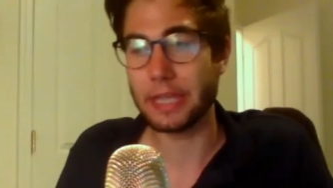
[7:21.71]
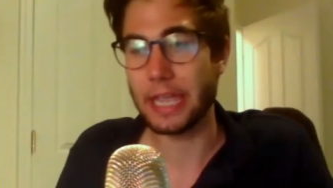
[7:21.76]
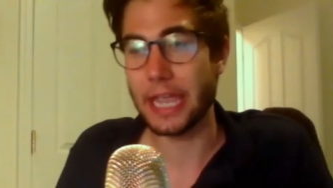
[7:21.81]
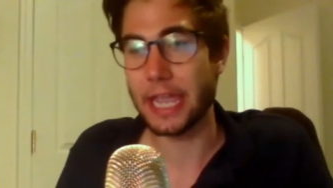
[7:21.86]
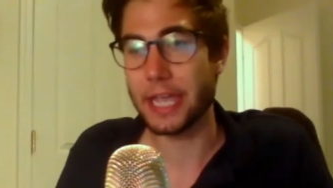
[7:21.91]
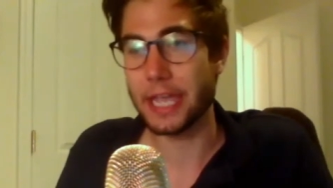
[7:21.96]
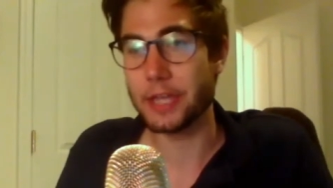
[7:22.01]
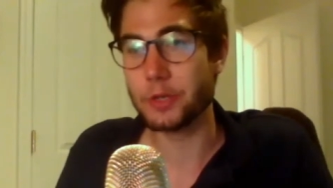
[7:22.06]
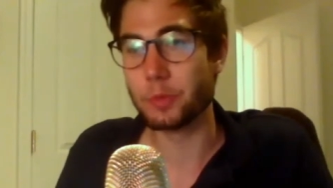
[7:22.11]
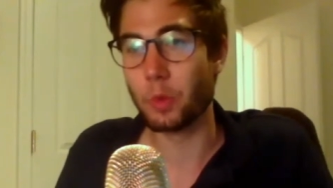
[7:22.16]

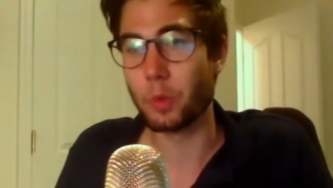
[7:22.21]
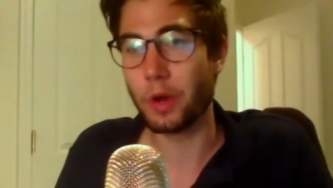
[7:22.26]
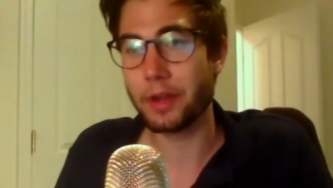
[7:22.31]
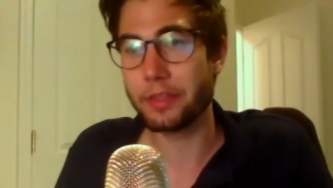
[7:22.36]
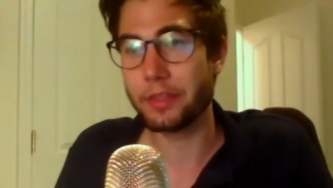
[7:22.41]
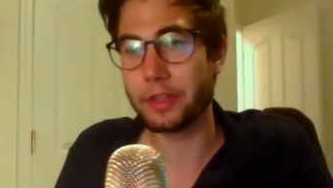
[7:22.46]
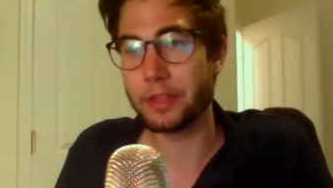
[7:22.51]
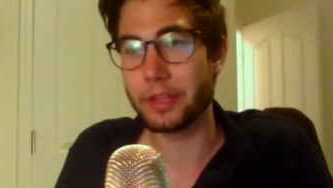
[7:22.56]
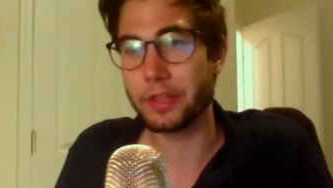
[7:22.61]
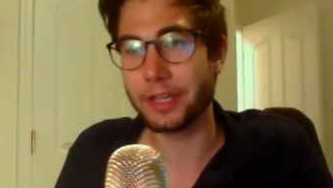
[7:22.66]
And one
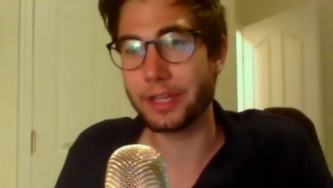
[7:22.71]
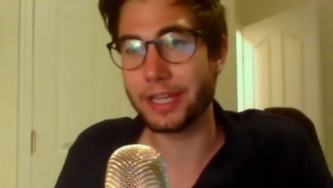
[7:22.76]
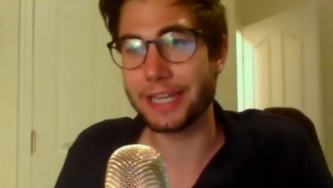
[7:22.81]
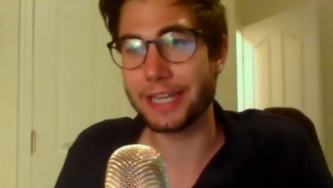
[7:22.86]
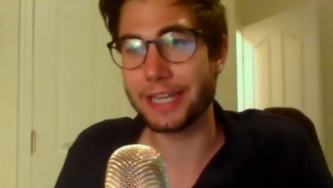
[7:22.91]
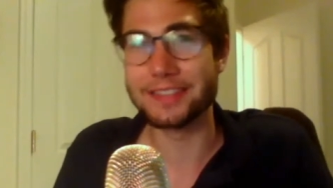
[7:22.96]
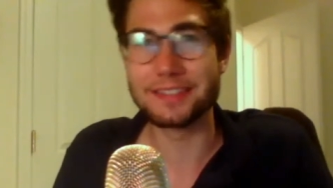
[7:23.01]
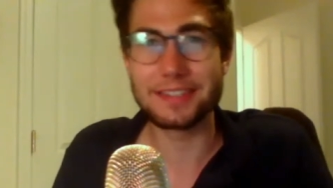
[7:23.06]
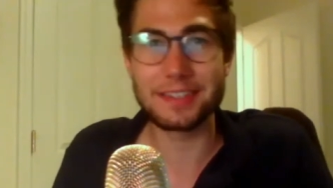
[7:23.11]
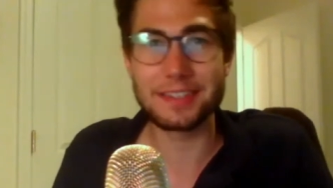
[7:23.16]
of the
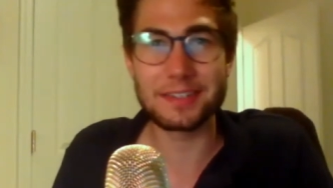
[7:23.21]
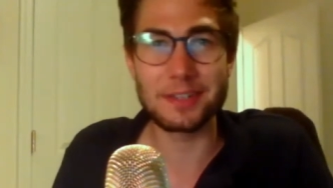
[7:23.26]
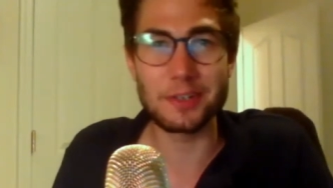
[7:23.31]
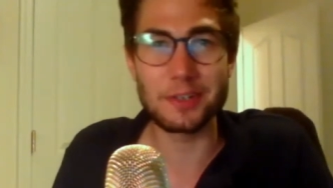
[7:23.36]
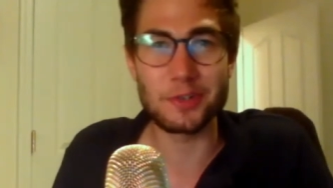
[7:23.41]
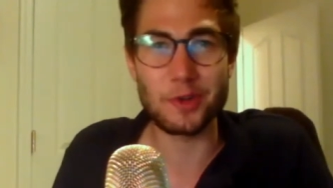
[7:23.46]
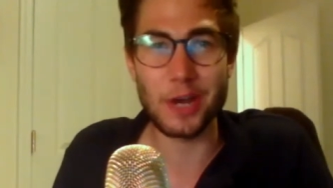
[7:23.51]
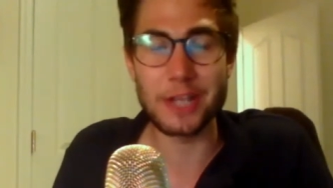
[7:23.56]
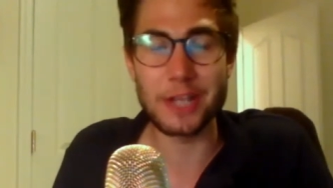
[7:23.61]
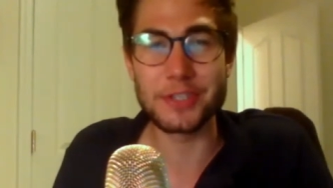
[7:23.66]

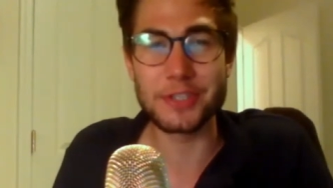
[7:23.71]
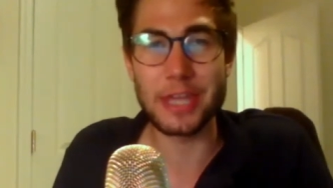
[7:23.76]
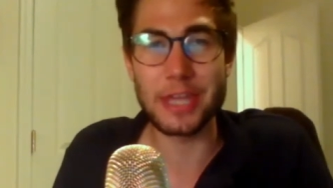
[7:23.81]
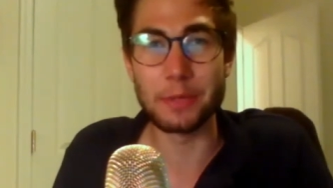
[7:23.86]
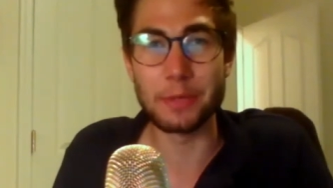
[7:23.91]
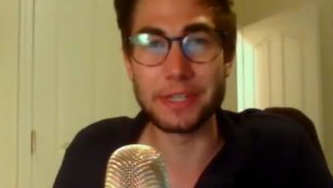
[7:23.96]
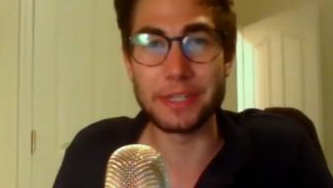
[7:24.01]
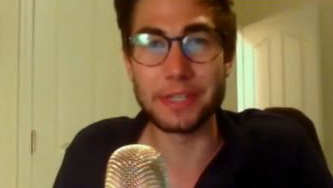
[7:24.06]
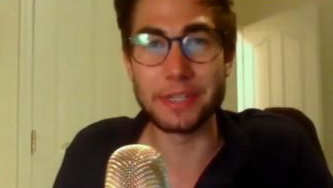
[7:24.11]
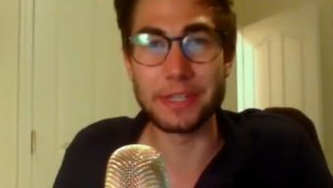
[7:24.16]
consistent trends that
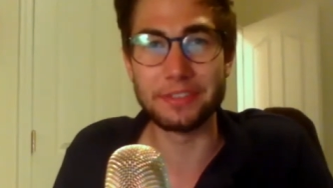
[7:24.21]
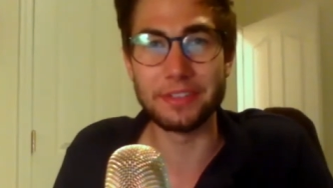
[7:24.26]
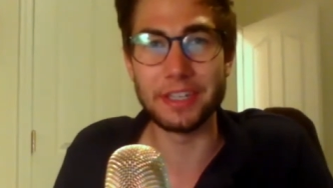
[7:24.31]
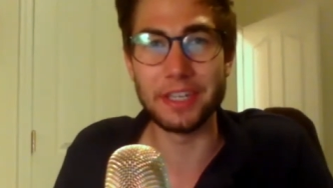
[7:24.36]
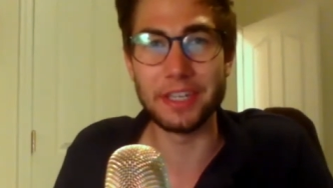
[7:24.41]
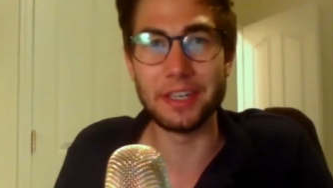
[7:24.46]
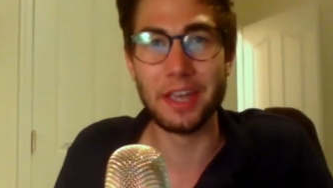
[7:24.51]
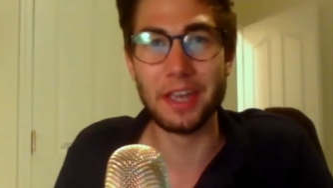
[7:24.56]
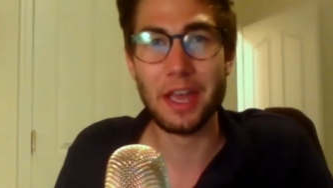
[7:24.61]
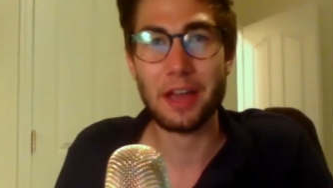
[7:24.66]
we
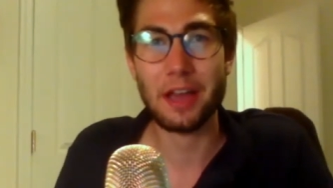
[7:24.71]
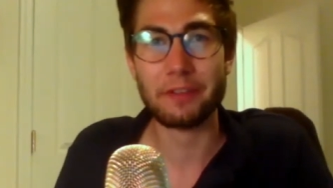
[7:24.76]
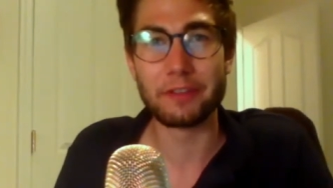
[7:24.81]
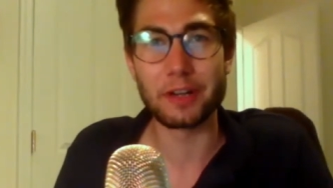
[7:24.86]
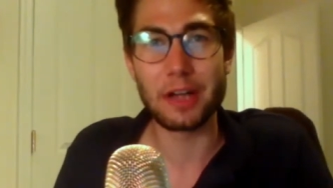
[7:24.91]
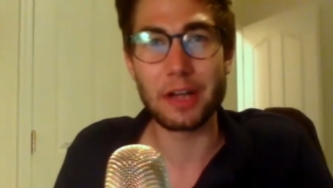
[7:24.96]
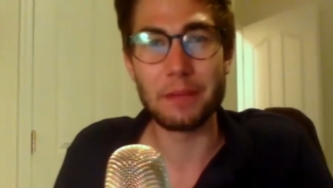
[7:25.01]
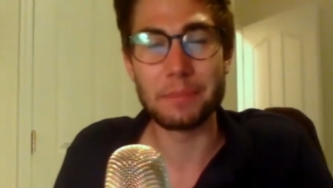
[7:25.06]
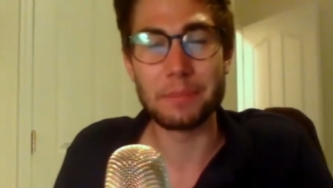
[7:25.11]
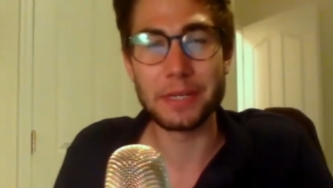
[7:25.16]
see
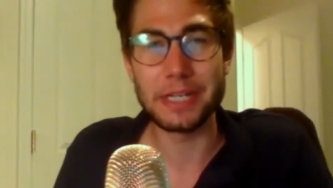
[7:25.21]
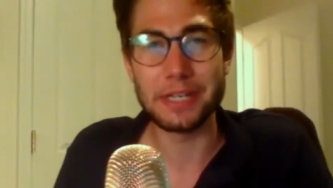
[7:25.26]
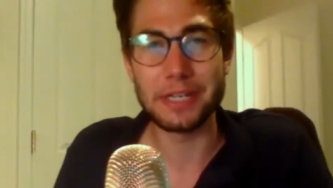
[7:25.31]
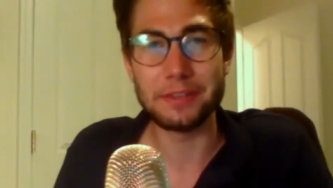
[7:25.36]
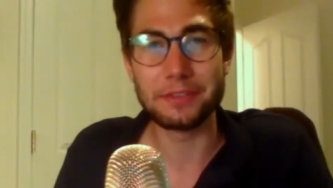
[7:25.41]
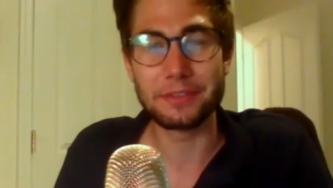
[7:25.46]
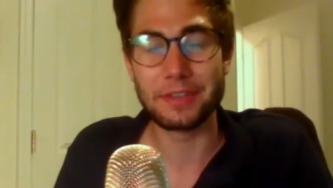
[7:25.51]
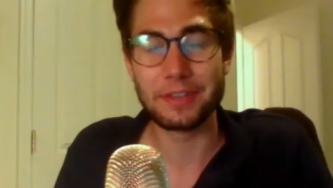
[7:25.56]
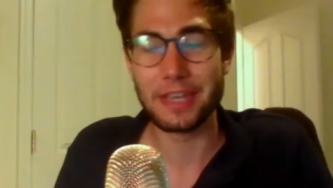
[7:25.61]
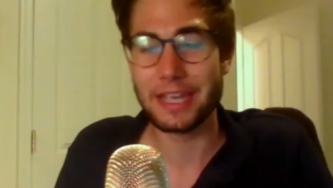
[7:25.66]
for
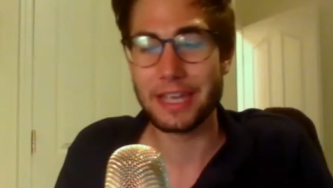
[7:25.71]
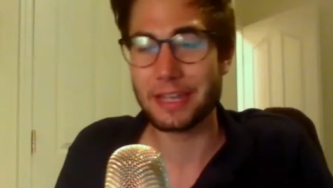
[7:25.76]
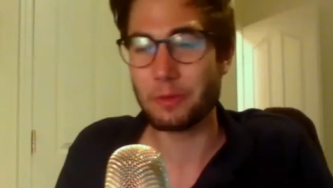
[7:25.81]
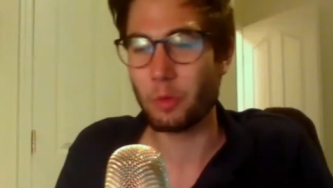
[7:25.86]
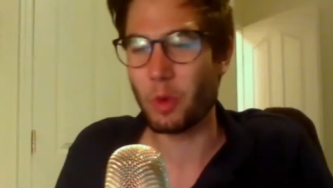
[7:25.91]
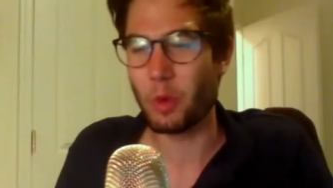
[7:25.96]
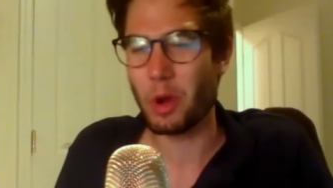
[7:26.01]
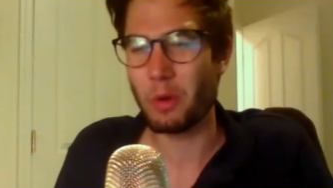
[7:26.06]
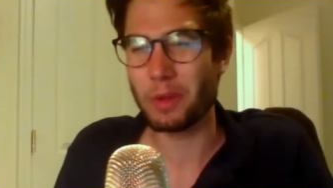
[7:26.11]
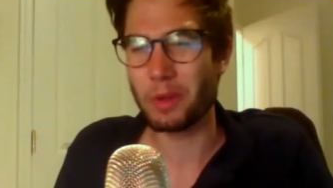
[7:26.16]
companies,
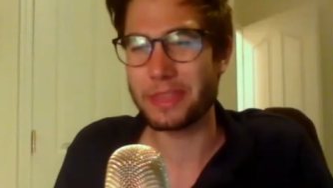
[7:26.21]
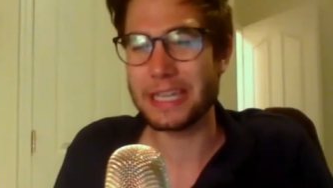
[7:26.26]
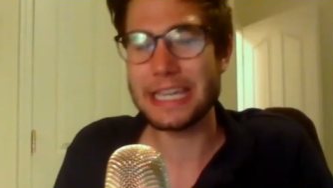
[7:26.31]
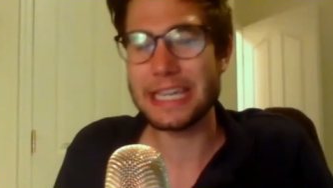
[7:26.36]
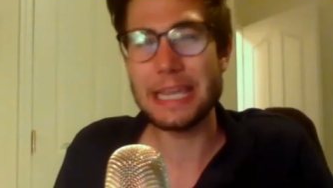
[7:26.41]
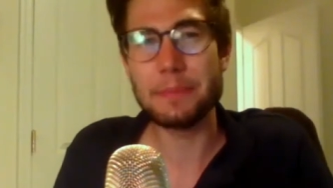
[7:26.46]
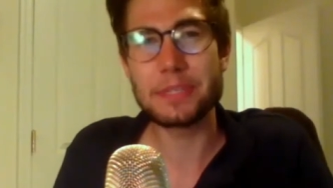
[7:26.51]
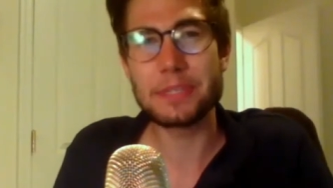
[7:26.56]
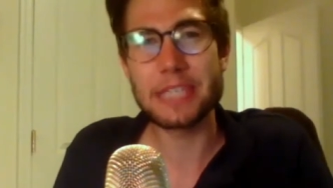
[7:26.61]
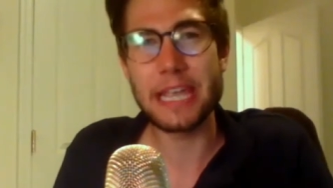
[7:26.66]
what they
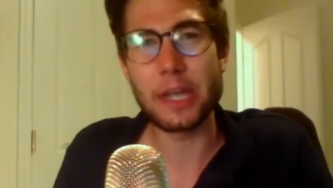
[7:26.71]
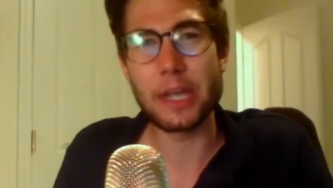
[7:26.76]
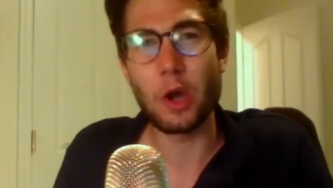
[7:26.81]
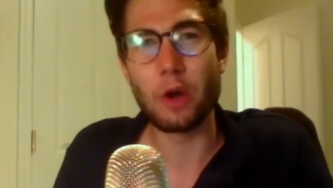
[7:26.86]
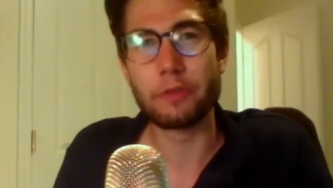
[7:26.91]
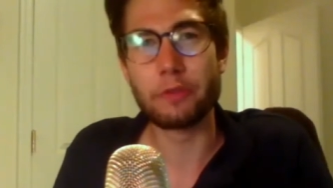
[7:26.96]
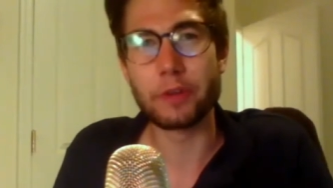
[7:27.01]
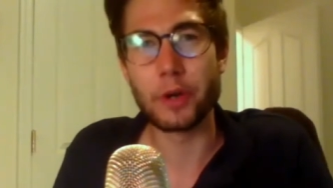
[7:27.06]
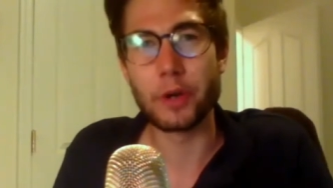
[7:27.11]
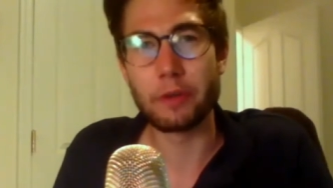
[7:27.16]
keep saying
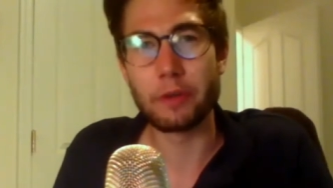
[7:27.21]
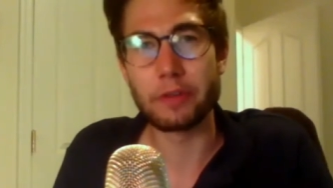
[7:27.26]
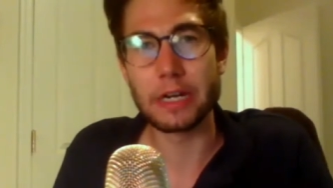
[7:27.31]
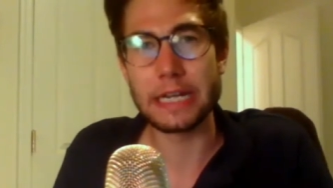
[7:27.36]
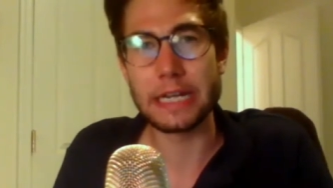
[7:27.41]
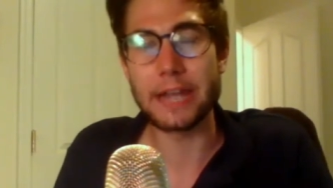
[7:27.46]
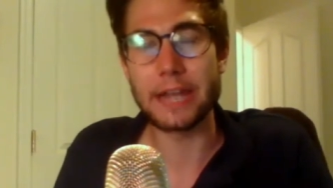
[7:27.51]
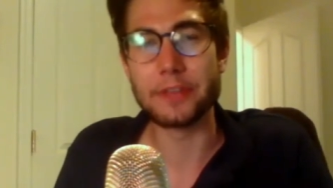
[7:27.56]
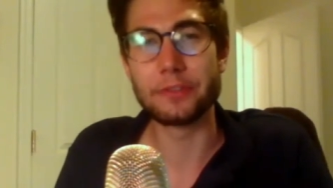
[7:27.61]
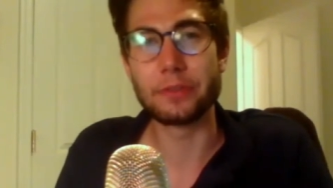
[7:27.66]
over and over
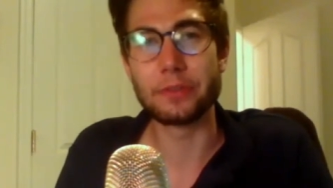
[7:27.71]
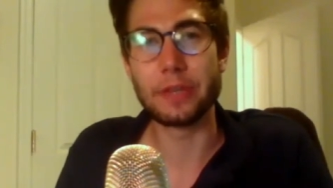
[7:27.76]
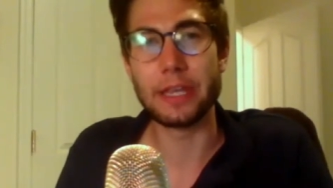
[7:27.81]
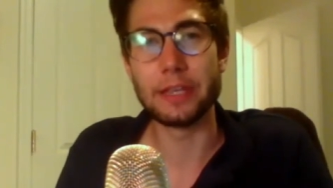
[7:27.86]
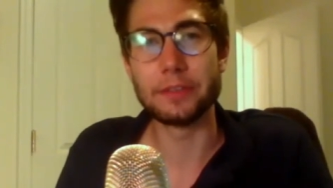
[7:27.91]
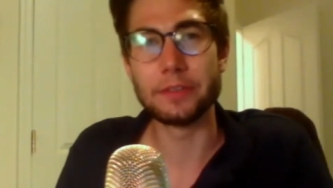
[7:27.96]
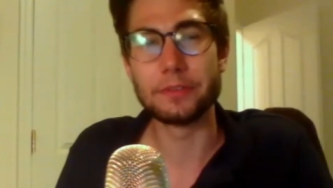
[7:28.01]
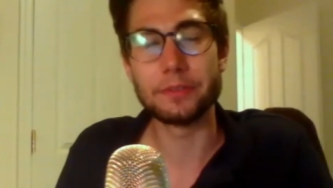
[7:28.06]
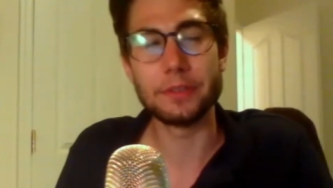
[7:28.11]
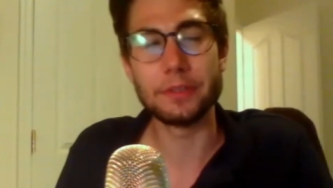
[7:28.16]
again
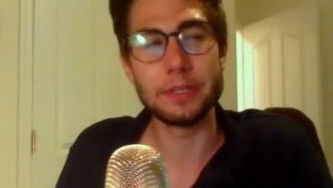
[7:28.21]
is